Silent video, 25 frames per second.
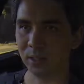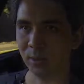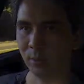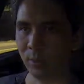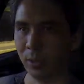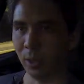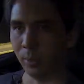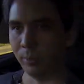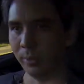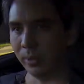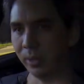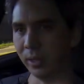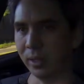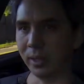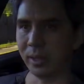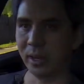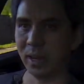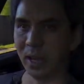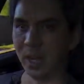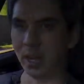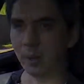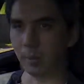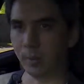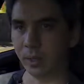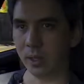a popular
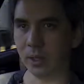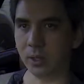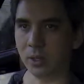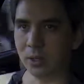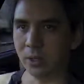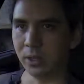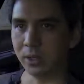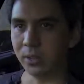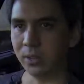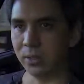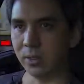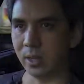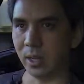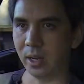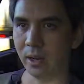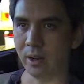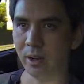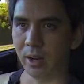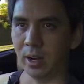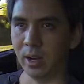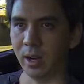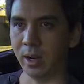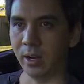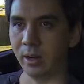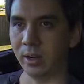car because there
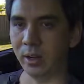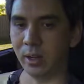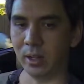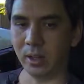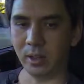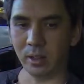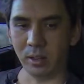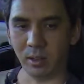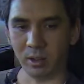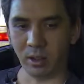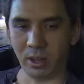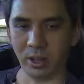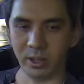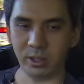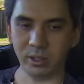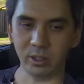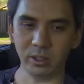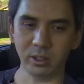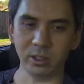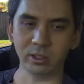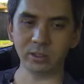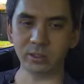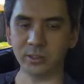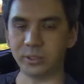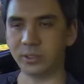are a lot
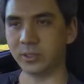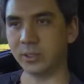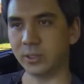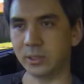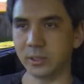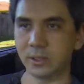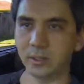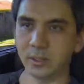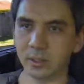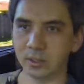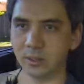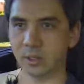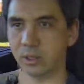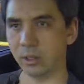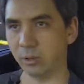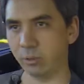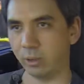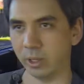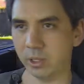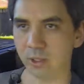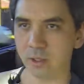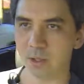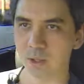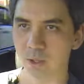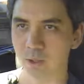of
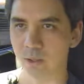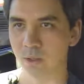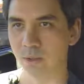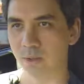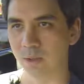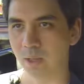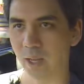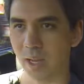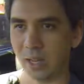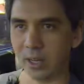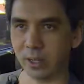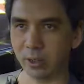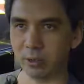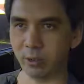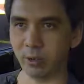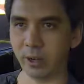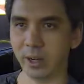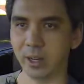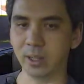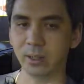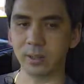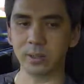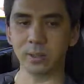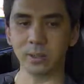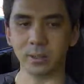Sorentos getting
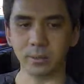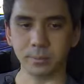around.